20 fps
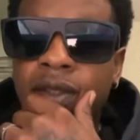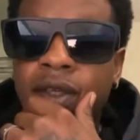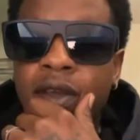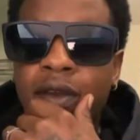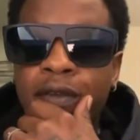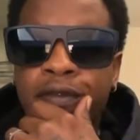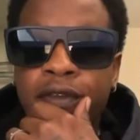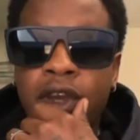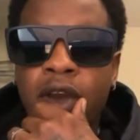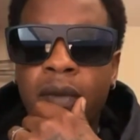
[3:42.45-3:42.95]

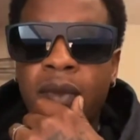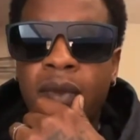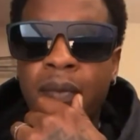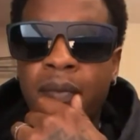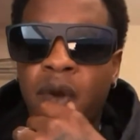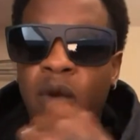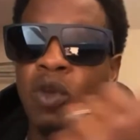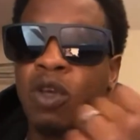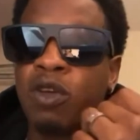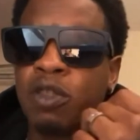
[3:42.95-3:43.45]
You feel me?
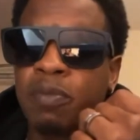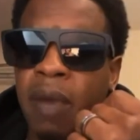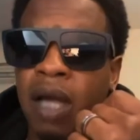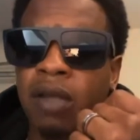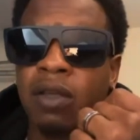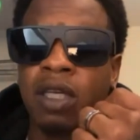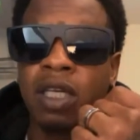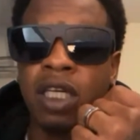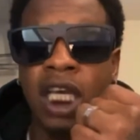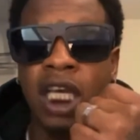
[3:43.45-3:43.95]
But we was
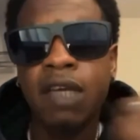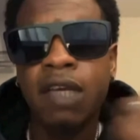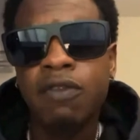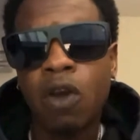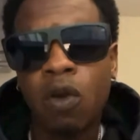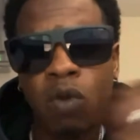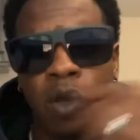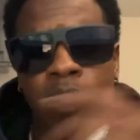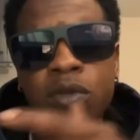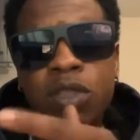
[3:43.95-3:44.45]
about to leave
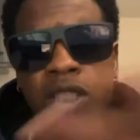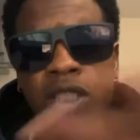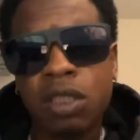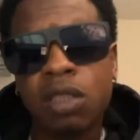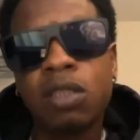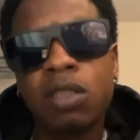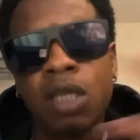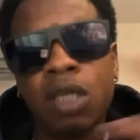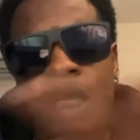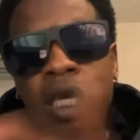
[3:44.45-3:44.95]
though. We was
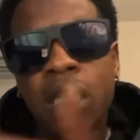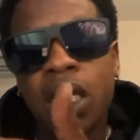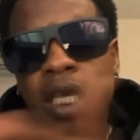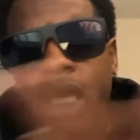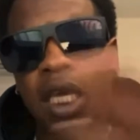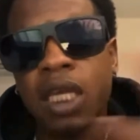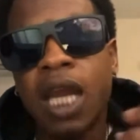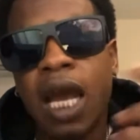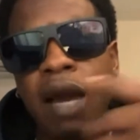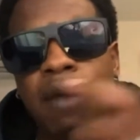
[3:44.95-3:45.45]
just
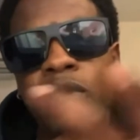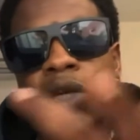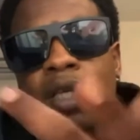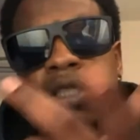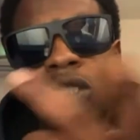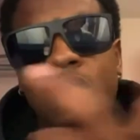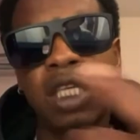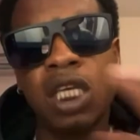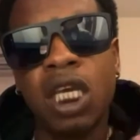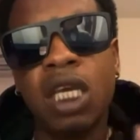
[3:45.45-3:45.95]
getting our
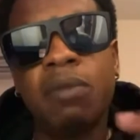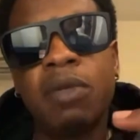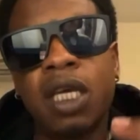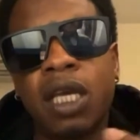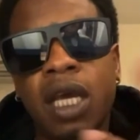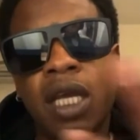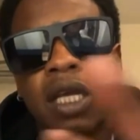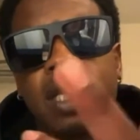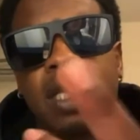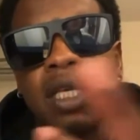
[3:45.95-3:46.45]
little scheme
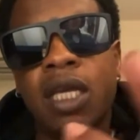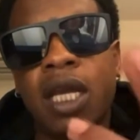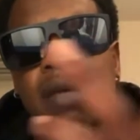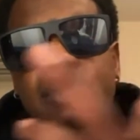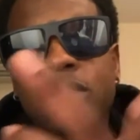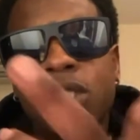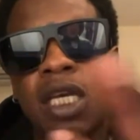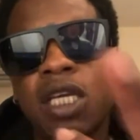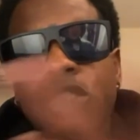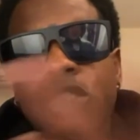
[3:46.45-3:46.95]
together, you know what
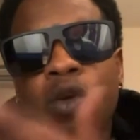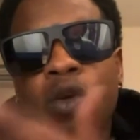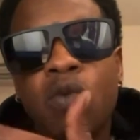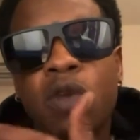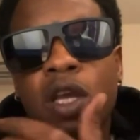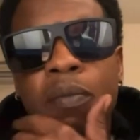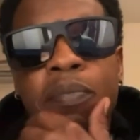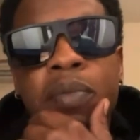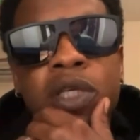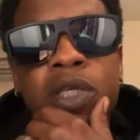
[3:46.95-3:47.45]
I'm saying? So
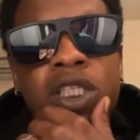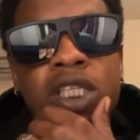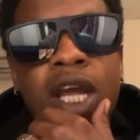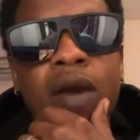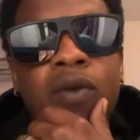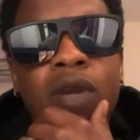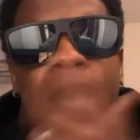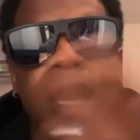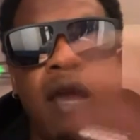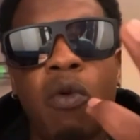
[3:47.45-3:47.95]
we could push
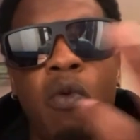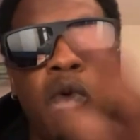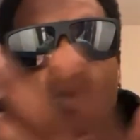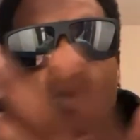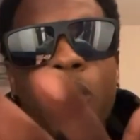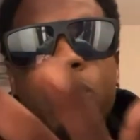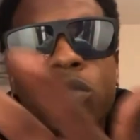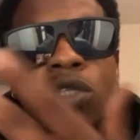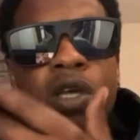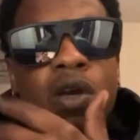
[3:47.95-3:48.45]
out like what
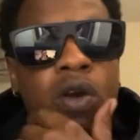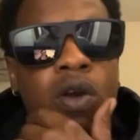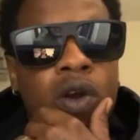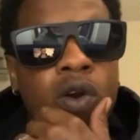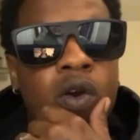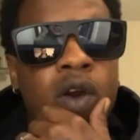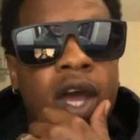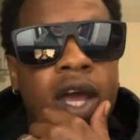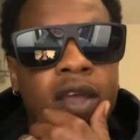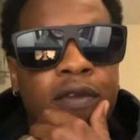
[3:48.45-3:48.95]
we was gonna
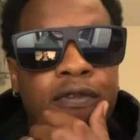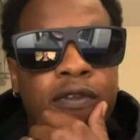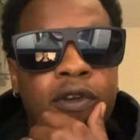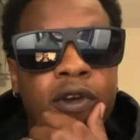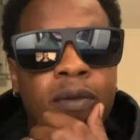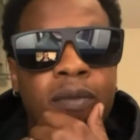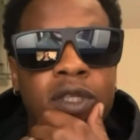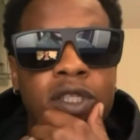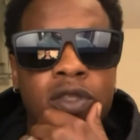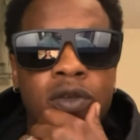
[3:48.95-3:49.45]
go at, you
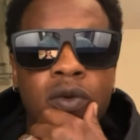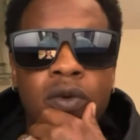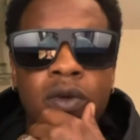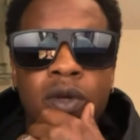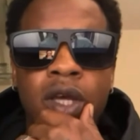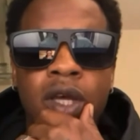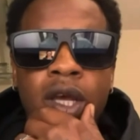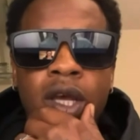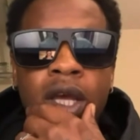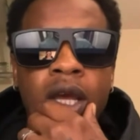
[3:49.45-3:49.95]
feel me? So
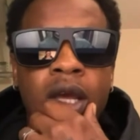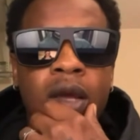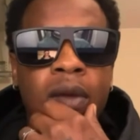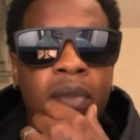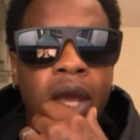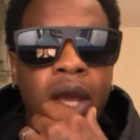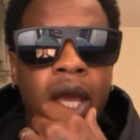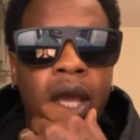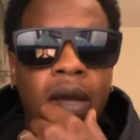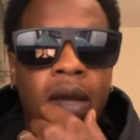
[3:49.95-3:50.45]

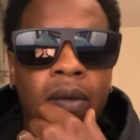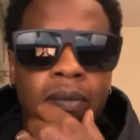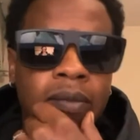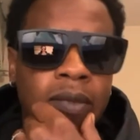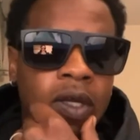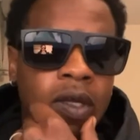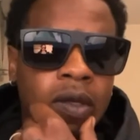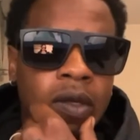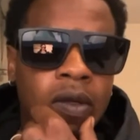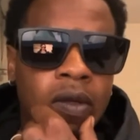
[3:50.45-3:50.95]
bam,
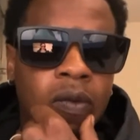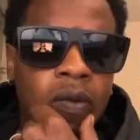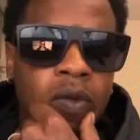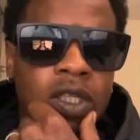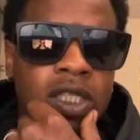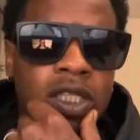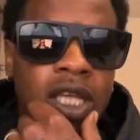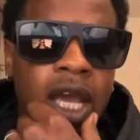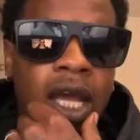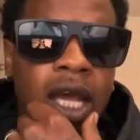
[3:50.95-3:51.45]

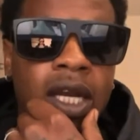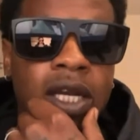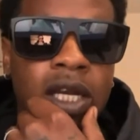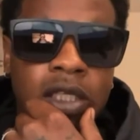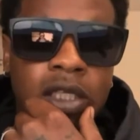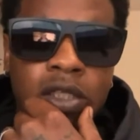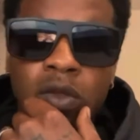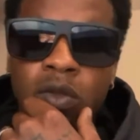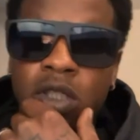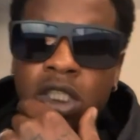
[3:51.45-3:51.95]
we standing
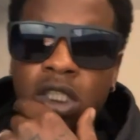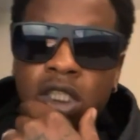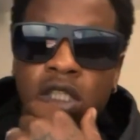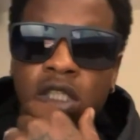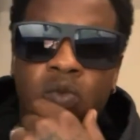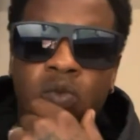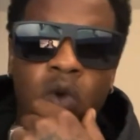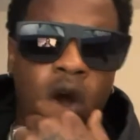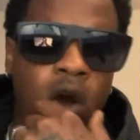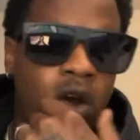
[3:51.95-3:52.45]
up. So she
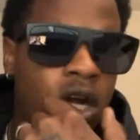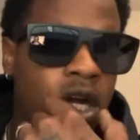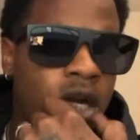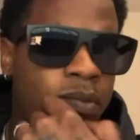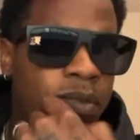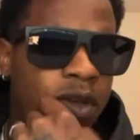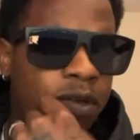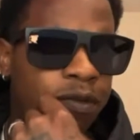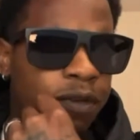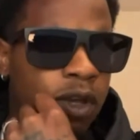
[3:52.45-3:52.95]
just walk
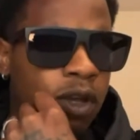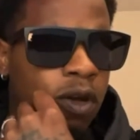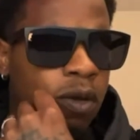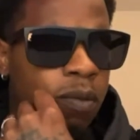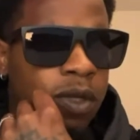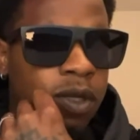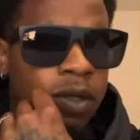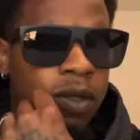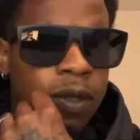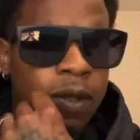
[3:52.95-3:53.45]
up, you feel
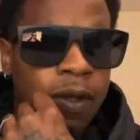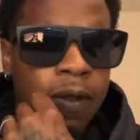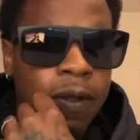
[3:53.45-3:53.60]
me?